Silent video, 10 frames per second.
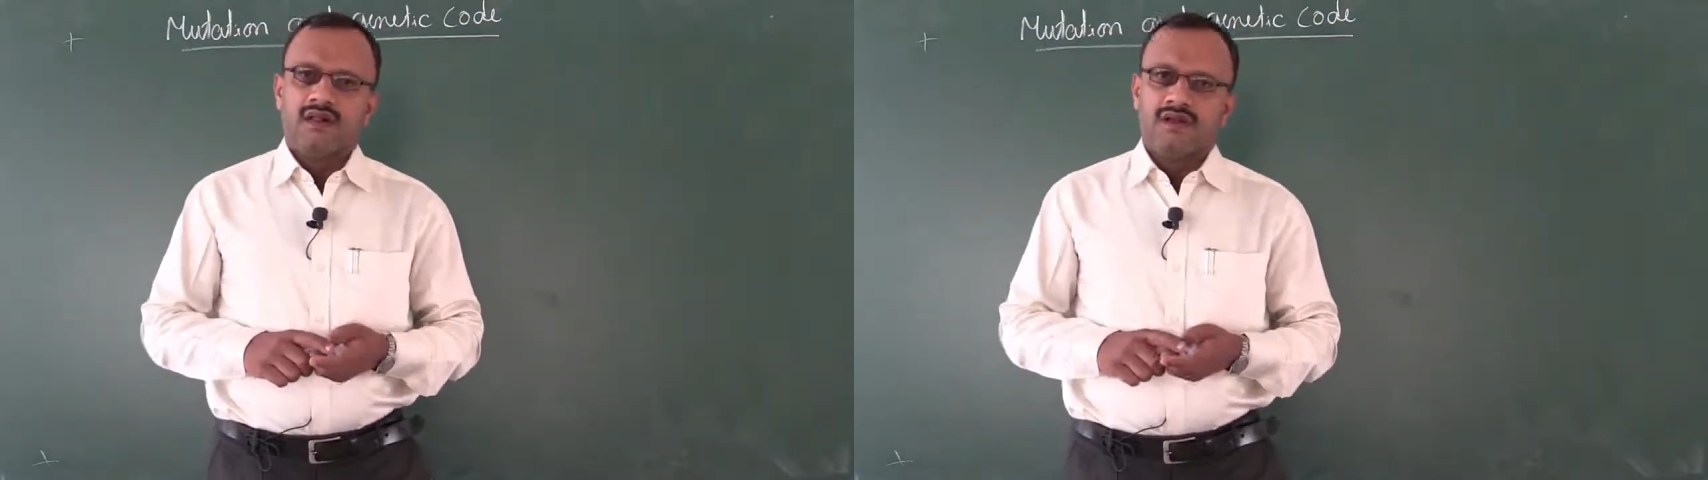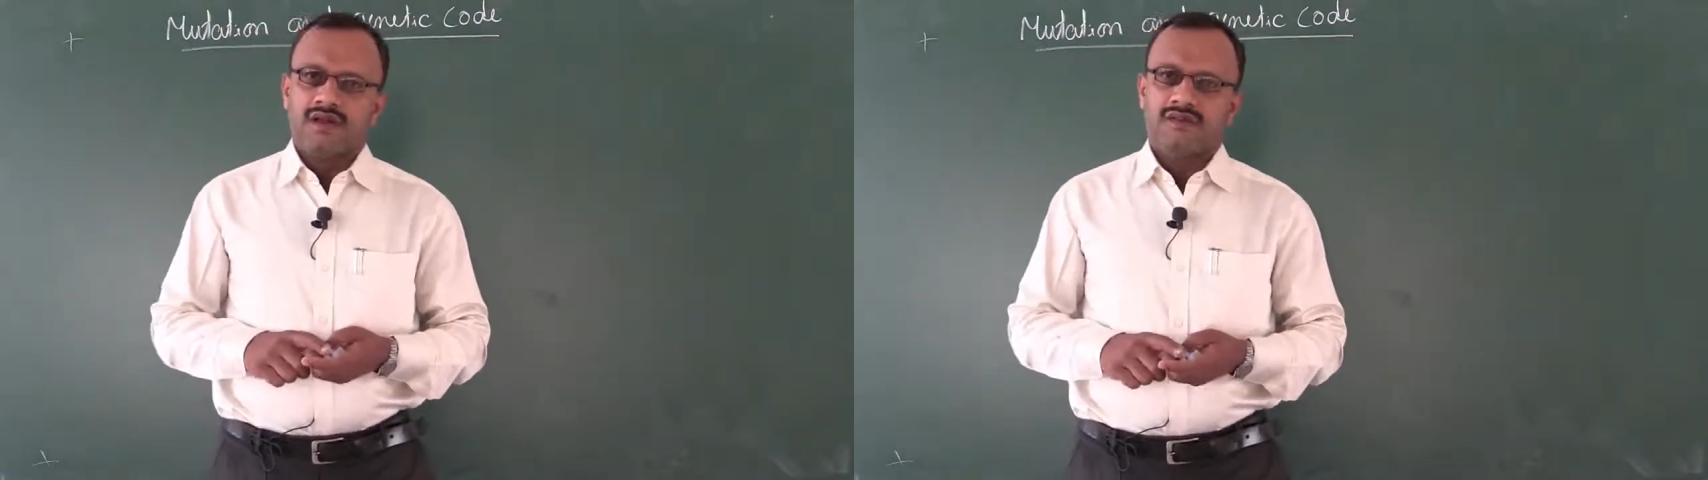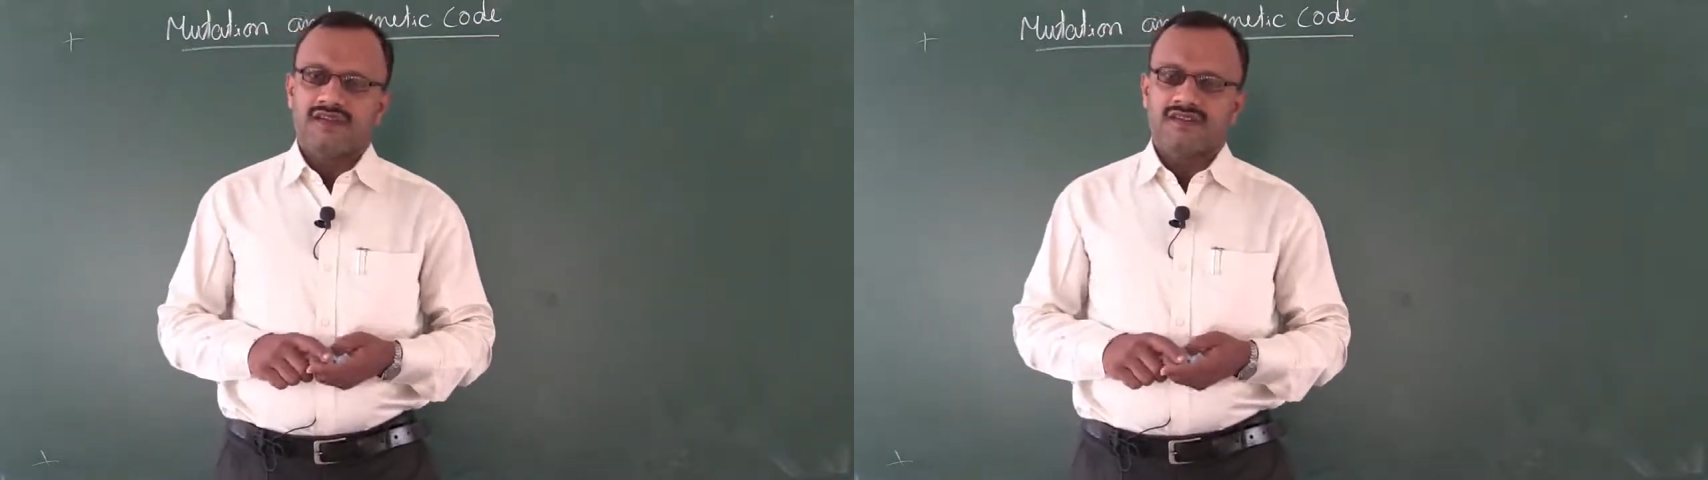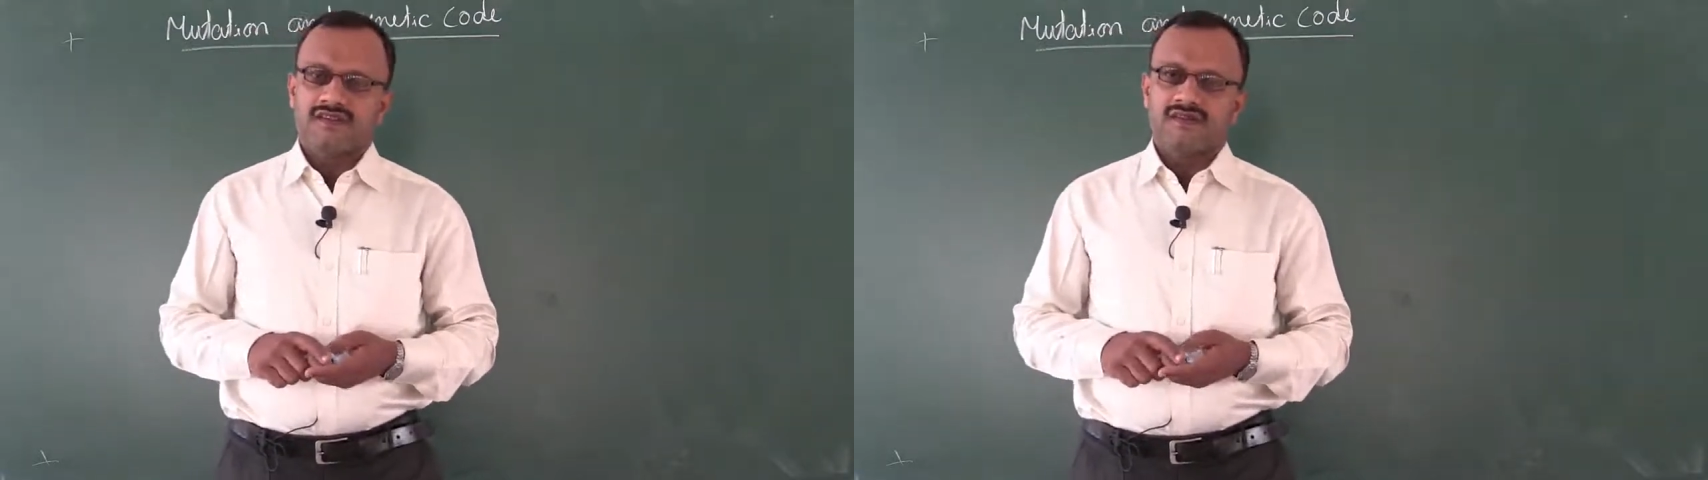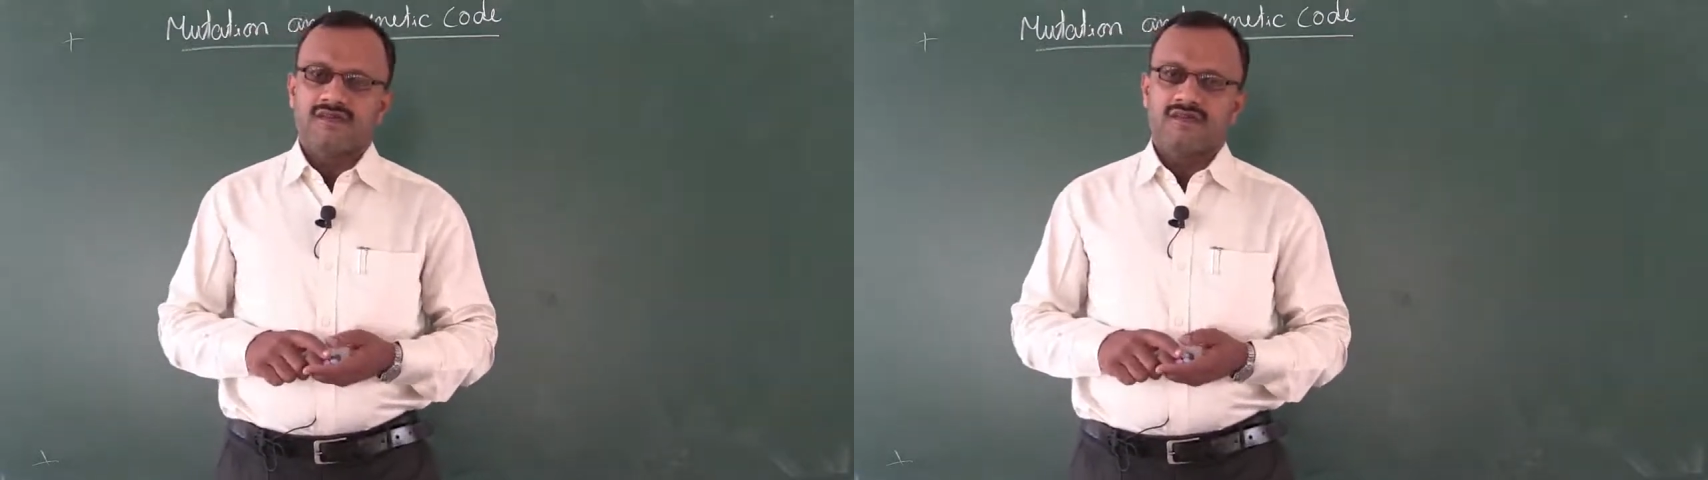in which
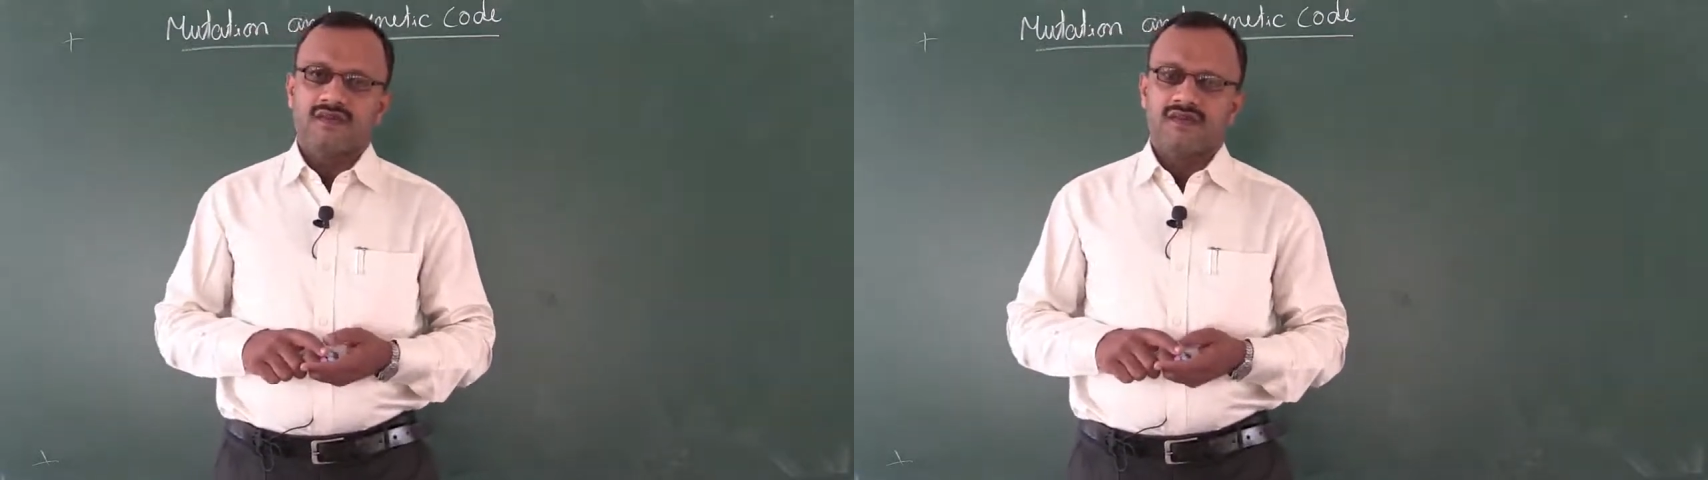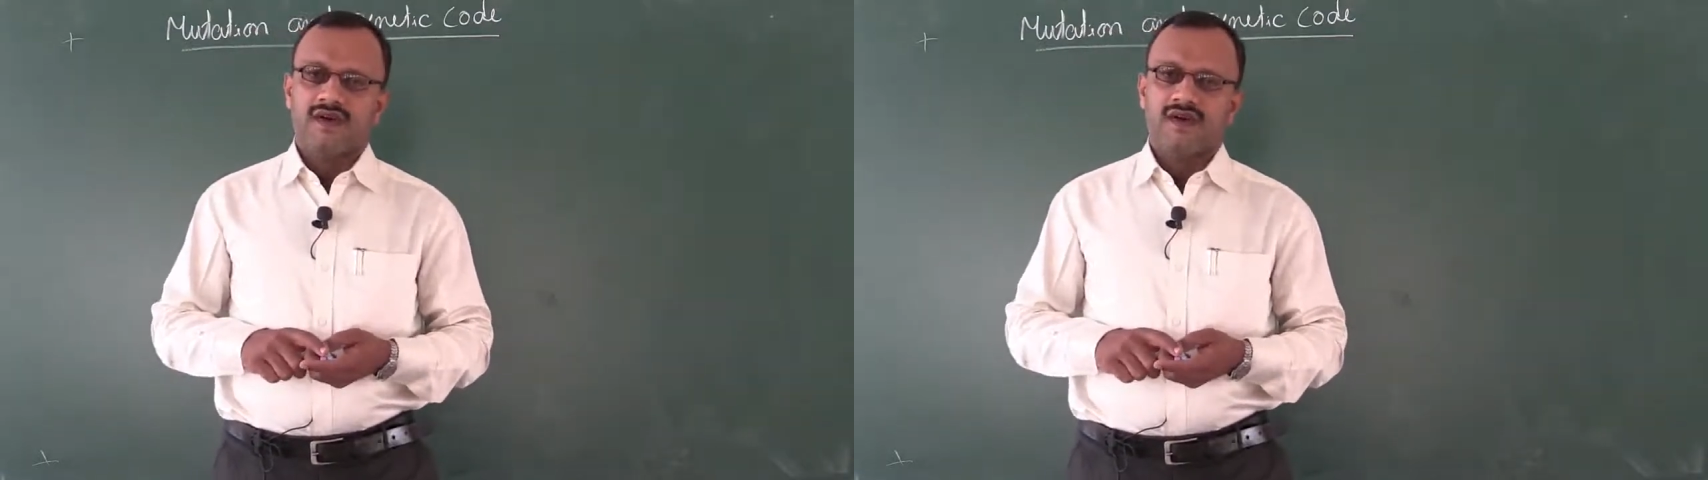we